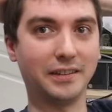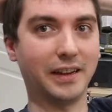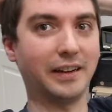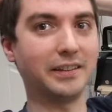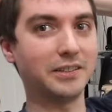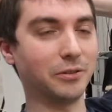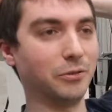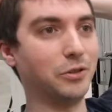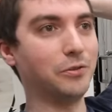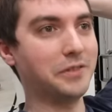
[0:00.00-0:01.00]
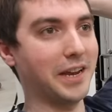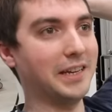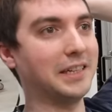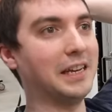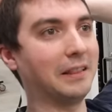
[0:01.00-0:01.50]
Yeah. So June
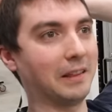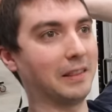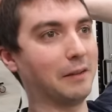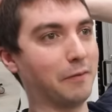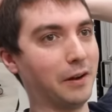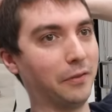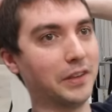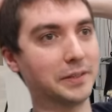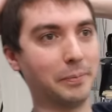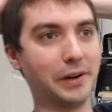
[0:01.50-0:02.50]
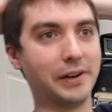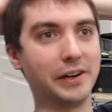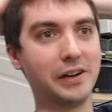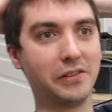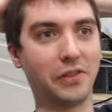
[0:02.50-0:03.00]
eighteenth, they found this
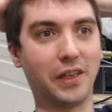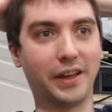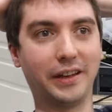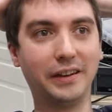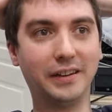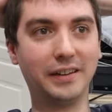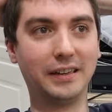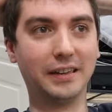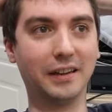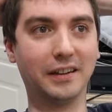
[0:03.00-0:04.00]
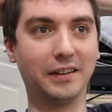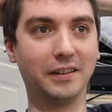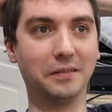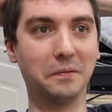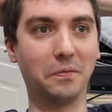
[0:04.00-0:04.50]
bug that
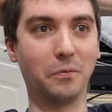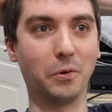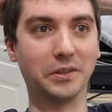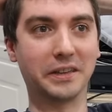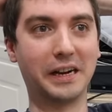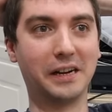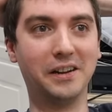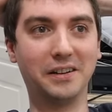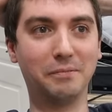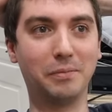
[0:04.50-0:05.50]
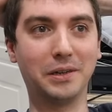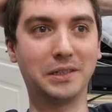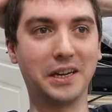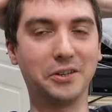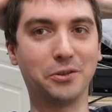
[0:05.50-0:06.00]
was like
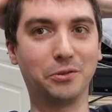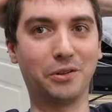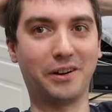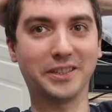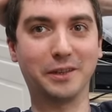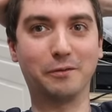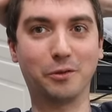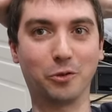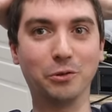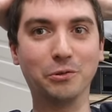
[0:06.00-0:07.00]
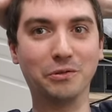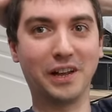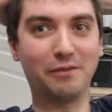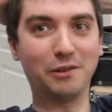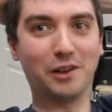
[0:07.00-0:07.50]
potential loss of crew
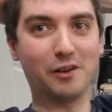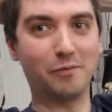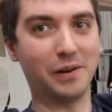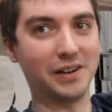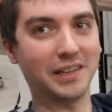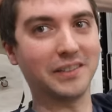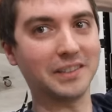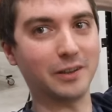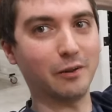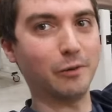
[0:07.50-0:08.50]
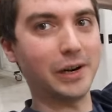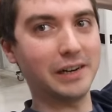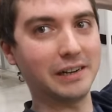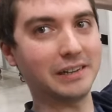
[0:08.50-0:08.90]
level of bug in the software.